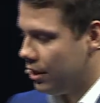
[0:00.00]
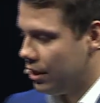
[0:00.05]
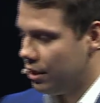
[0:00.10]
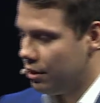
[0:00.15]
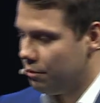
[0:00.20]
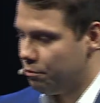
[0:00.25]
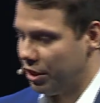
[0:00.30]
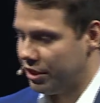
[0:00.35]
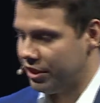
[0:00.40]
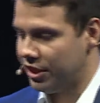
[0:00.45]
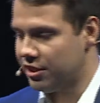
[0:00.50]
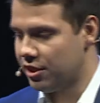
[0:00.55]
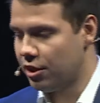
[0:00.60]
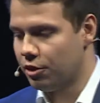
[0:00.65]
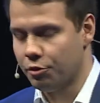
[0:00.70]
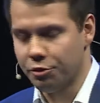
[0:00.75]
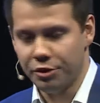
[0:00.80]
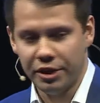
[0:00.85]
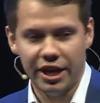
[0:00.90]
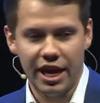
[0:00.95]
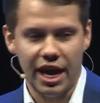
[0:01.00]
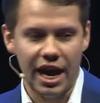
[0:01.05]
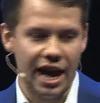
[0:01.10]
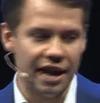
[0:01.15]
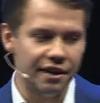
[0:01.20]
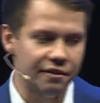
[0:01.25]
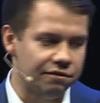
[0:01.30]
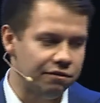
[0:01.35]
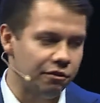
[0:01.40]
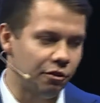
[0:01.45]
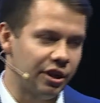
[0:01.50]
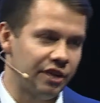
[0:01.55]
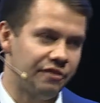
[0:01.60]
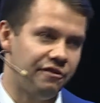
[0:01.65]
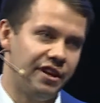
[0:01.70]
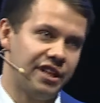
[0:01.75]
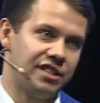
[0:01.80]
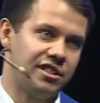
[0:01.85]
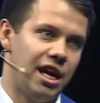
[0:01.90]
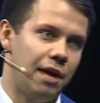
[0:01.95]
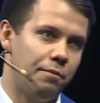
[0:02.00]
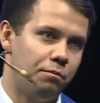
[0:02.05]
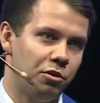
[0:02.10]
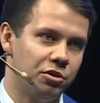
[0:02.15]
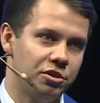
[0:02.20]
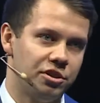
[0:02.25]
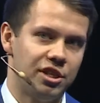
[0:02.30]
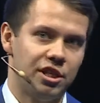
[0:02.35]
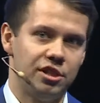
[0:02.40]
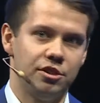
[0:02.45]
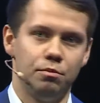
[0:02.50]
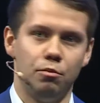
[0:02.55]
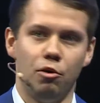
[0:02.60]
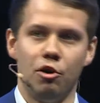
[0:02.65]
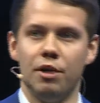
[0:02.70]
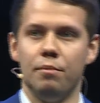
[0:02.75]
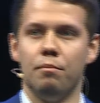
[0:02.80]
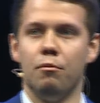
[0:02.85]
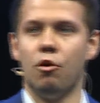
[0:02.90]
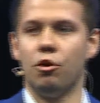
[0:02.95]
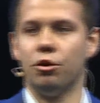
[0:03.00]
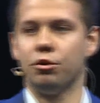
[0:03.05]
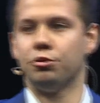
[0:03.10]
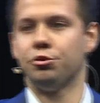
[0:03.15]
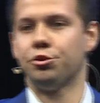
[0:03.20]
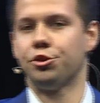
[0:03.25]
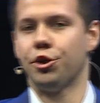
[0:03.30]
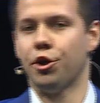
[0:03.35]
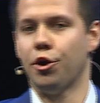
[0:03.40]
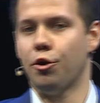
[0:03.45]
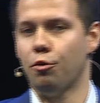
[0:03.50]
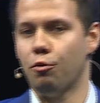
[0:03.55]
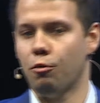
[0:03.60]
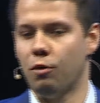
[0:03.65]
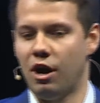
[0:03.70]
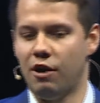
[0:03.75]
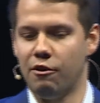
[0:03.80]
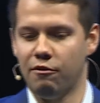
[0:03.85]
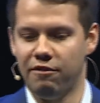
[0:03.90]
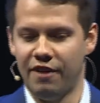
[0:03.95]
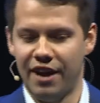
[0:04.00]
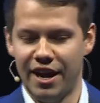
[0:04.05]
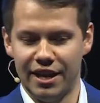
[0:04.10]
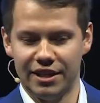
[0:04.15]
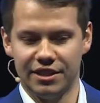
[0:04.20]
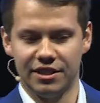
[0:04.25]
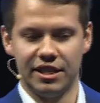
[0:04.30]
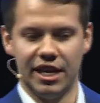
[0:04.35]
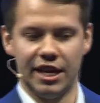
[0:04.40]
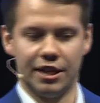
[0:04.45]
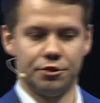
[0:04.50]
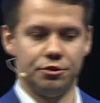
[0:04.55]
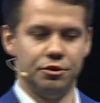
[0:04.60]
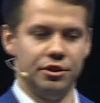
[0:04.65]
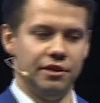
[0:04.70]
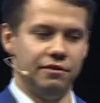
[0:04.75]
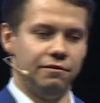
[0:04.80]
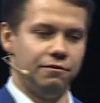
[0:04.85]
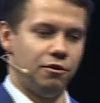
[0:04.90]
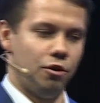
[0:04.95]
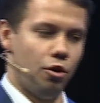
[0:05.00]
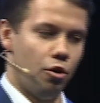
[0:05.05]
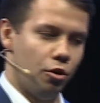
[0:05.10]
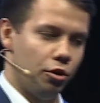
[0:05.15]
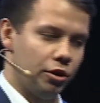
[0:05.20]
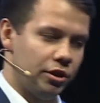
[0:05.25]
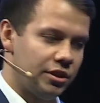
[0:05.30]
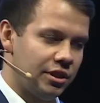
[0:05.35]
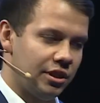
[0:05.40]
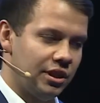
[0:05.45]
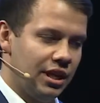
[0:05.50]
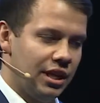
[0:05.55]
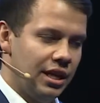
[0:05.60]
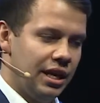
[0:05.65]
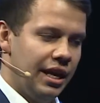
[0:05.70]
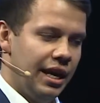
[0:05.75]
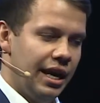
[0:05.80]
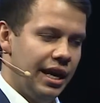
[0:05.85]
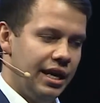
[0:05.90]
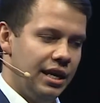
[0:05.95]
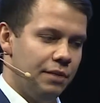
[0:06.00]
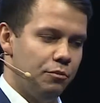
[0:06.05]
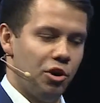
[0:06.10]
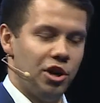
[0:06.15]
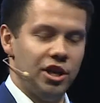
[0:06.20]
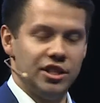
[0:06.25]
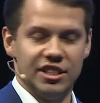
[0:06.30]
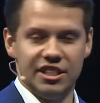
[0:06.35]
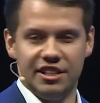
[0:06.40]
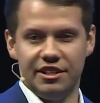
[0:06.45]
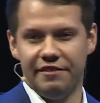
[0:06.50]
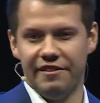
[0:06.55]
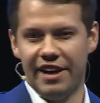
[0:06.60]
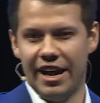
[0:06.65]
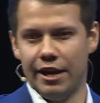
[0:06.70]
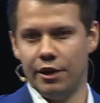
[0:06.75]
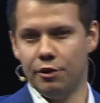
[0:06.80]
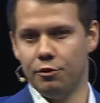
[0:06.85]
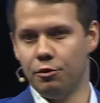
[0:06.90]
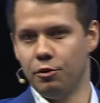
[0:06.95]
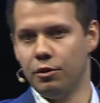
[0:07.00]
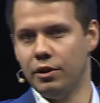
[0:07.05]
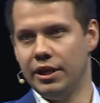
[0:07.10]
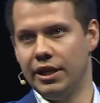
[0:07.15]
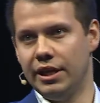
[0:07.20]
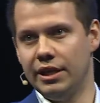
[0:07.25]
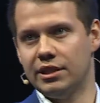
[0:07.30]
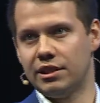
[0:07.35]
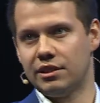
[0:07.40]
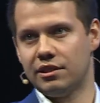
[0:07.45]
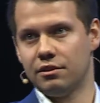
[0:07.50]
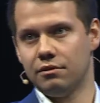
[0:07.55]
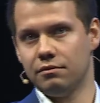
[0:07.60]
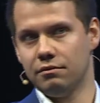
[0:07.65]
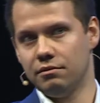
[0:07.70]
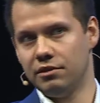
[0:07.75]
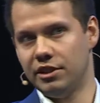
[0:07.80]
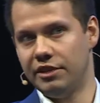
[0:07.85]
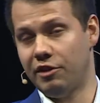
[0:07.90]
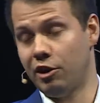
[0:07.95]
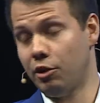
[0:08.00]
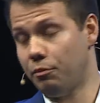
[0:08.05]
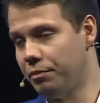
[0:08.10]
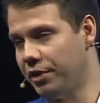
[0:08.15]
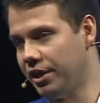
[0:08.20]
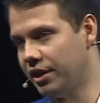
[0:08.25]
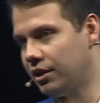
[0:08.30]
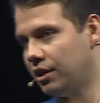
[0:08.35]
But these are only a handful of examples. There's more and more to show how fast actually the fraud in monetary value is developing